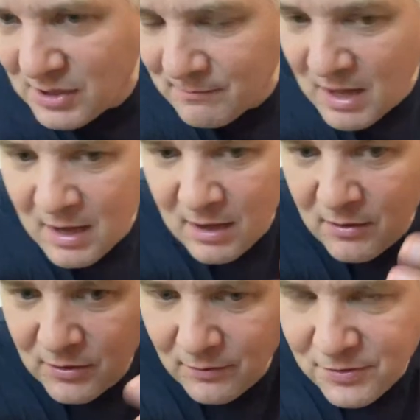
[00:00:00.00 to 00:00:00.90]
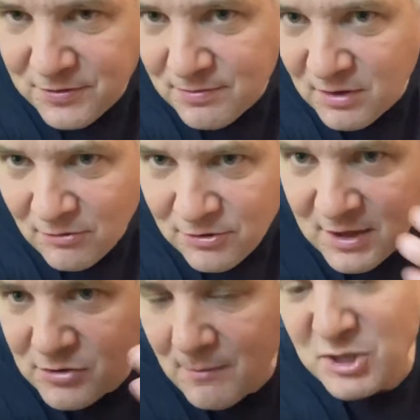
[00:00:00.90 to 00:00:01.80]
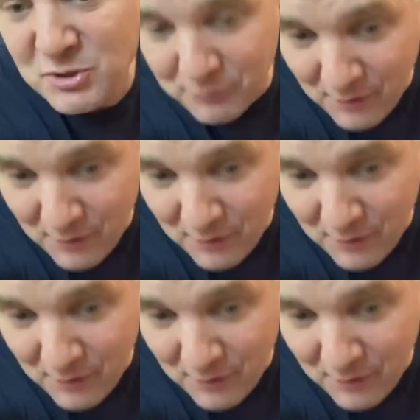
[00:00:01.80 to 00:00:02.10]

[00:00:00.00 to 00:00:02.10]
Some, don't think too much.